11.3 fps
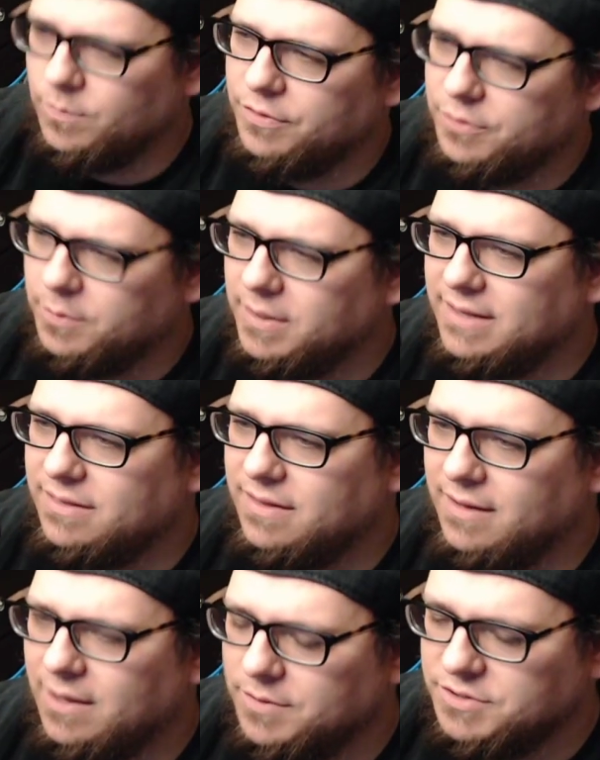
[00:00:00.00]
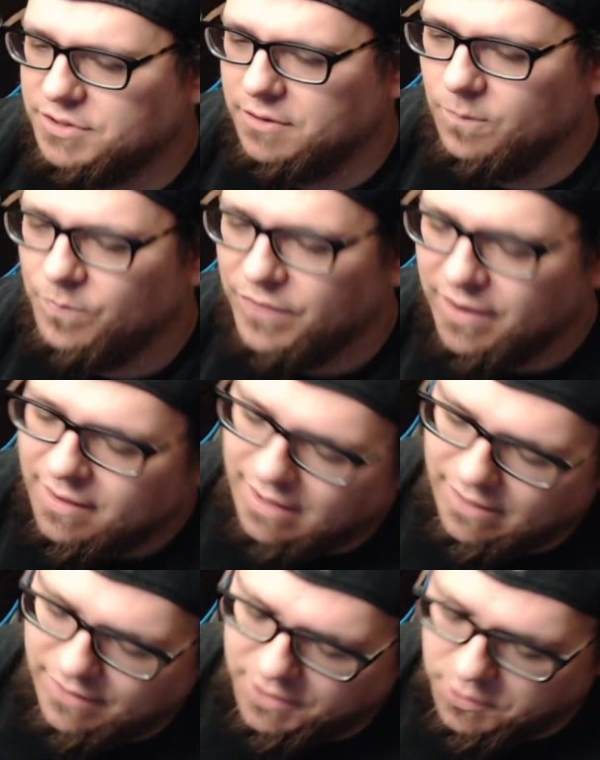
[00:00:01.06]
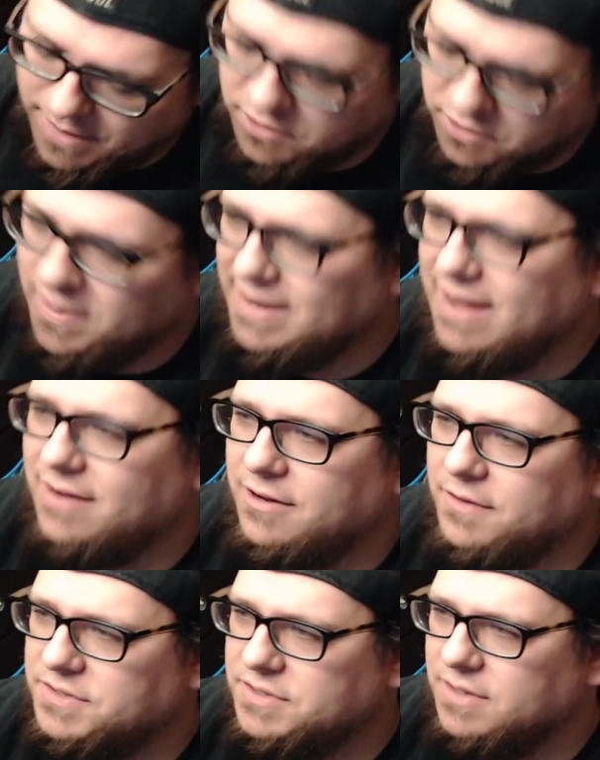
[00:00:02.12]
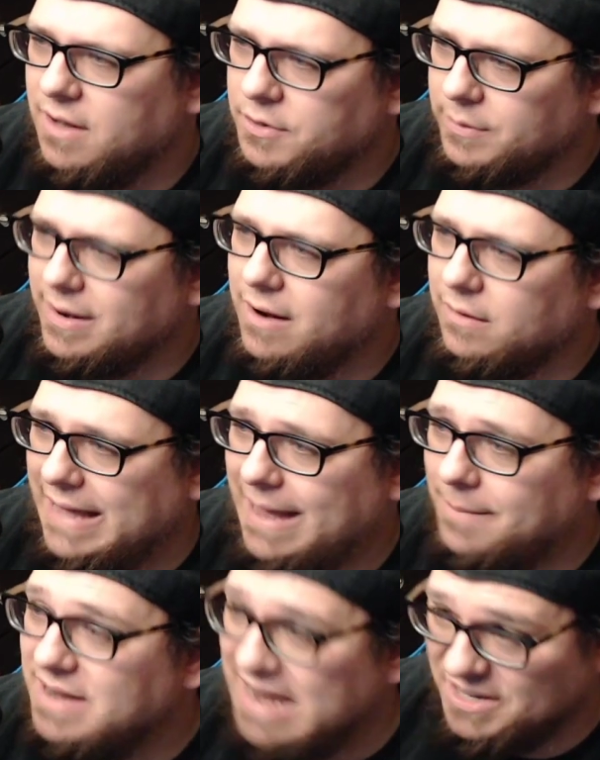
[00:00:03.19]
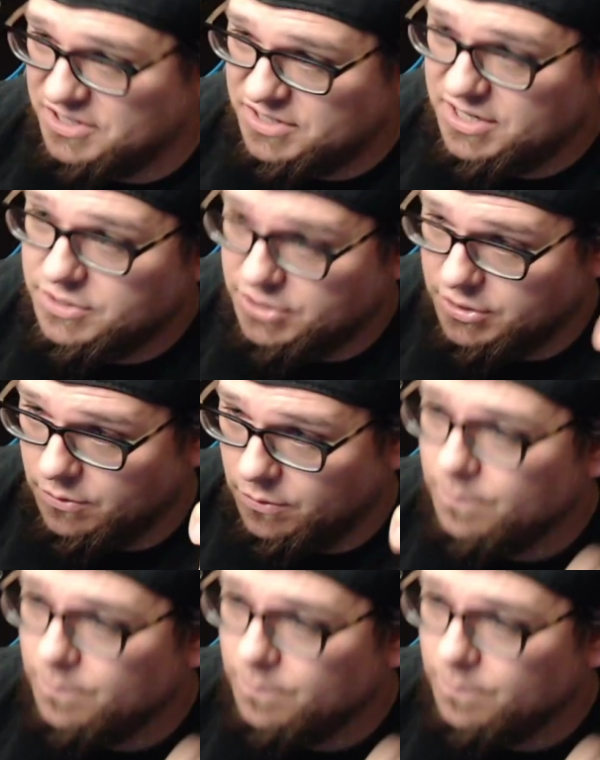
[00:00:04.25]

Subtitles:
through and get with Jill, and then you make your way down to this underground lab, Nest 2,